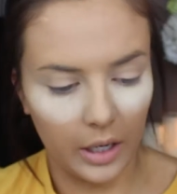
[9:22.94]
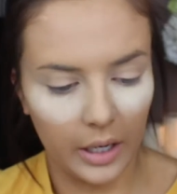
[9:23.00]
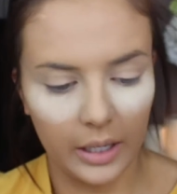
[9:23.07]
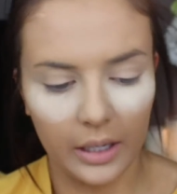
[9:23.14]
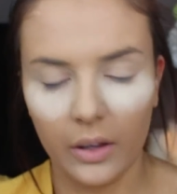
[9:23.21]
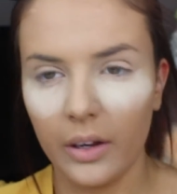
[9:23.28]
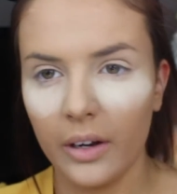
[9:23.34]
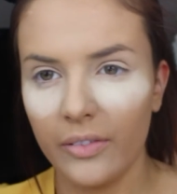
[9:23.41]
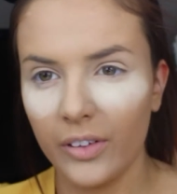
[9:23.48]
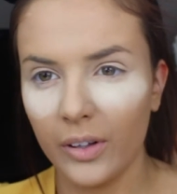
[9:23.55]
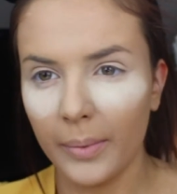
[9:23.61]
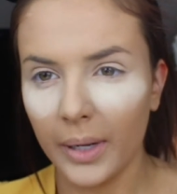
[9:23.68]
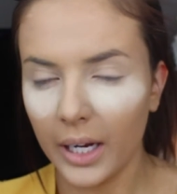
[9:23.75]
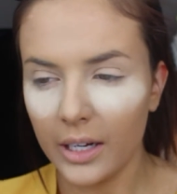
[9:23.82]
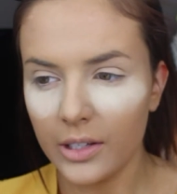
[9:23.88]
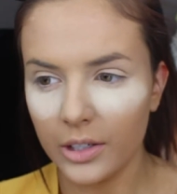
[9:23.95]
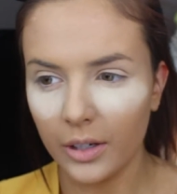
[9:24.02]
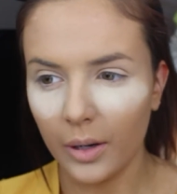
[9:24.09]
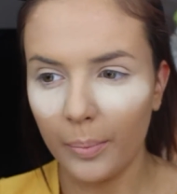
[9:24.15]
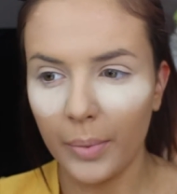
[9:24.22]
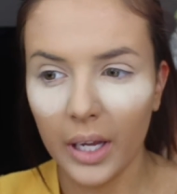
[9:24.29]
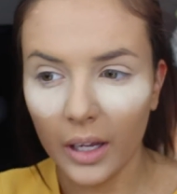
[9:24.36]
Alright, now that I feel my eyes are
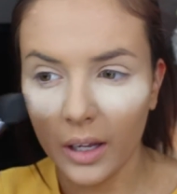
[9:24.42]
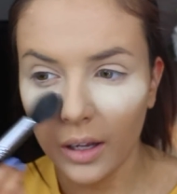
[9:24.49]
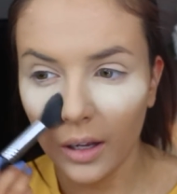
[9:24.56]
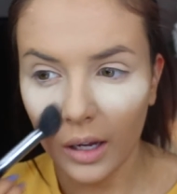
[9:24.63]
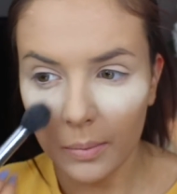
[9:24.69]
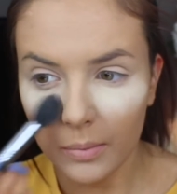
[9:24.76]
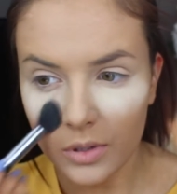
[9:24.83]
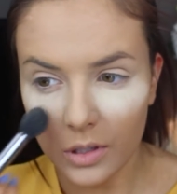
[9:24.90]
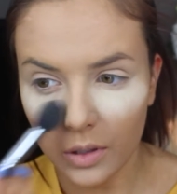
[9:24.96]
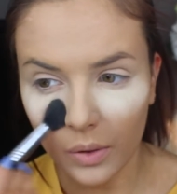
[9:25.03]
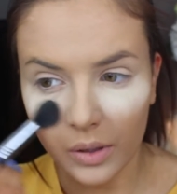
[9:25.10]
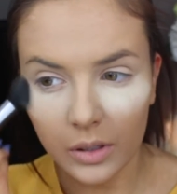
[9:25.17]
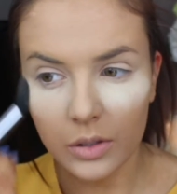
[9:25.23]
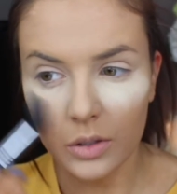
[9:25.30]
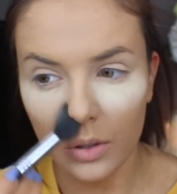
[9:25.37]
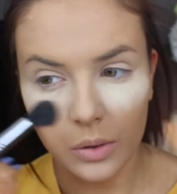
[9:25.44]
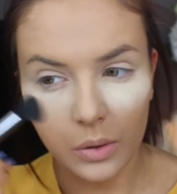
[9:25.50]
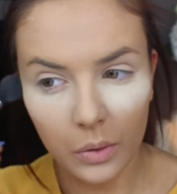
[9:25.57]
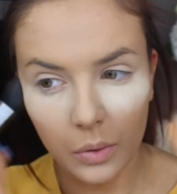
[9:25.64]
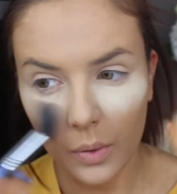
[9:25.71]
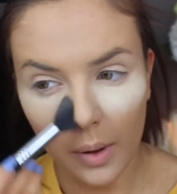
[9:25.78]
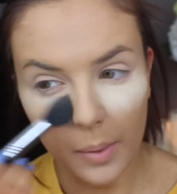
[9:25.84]
done baking, I'm just going
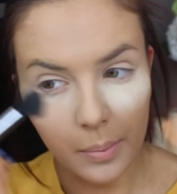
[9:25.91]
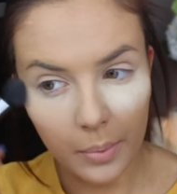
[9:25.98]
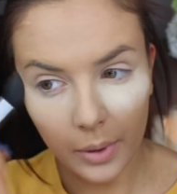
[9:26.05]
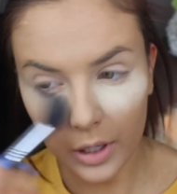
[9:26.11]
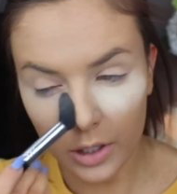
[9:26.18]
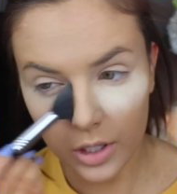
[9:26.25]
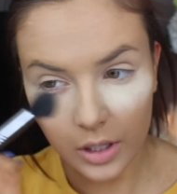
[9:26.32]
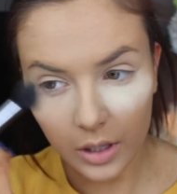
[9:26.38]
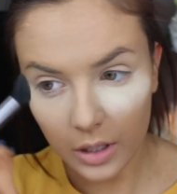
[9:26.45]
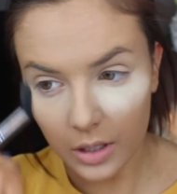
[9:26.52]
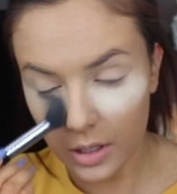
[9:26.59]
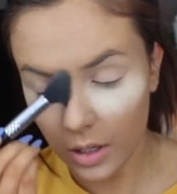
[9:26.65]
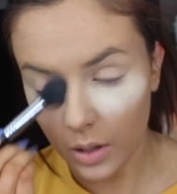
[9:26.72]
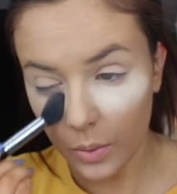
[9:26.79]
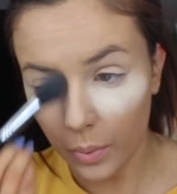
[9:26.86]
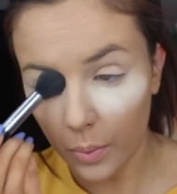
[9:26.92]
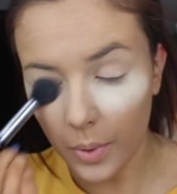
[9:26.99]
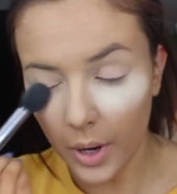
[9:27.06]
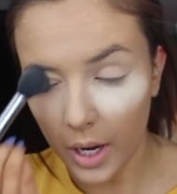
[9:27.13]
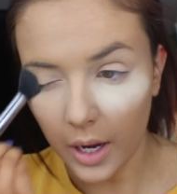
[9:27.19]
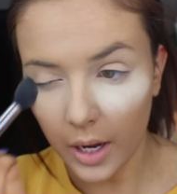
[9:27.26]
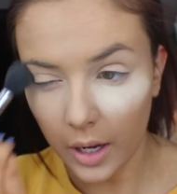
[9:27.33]
to brush this
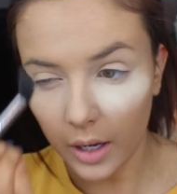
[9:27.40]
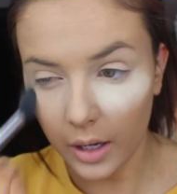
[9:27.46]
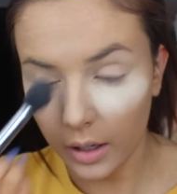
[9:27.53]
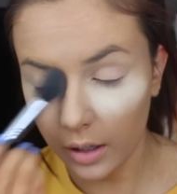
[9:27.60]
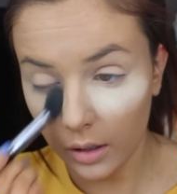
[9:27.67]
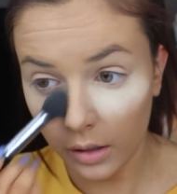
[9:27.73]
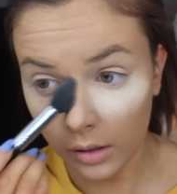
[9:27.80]
away.